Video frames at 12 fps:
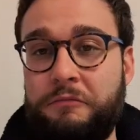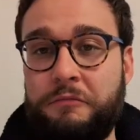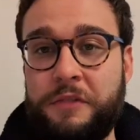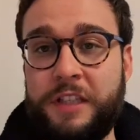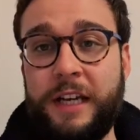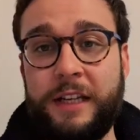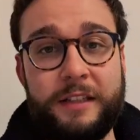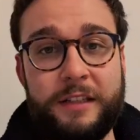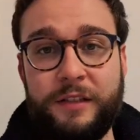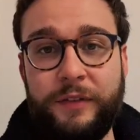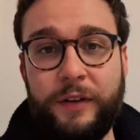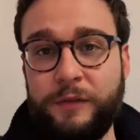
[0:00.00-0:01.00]

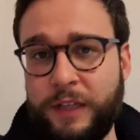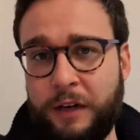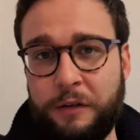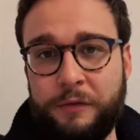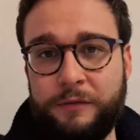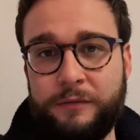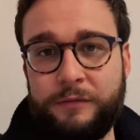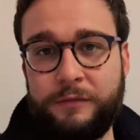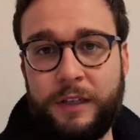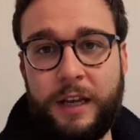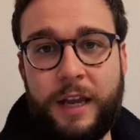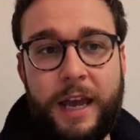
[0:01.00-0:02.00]
Scientists found out
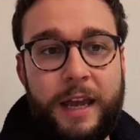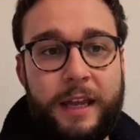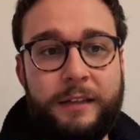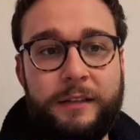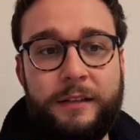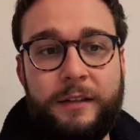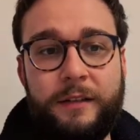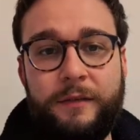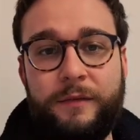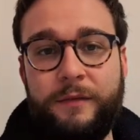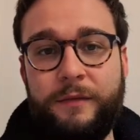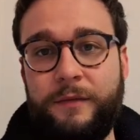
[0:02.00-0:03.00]
and
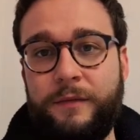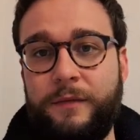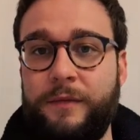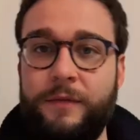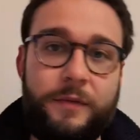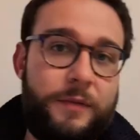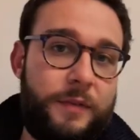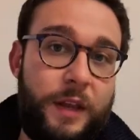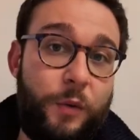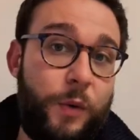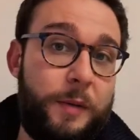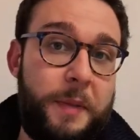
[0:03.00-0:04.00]
they
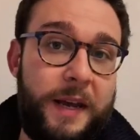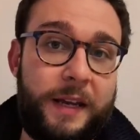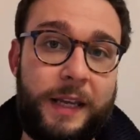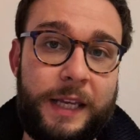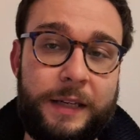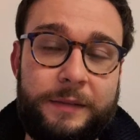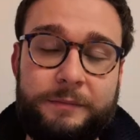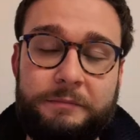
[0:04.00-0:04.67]
went back in.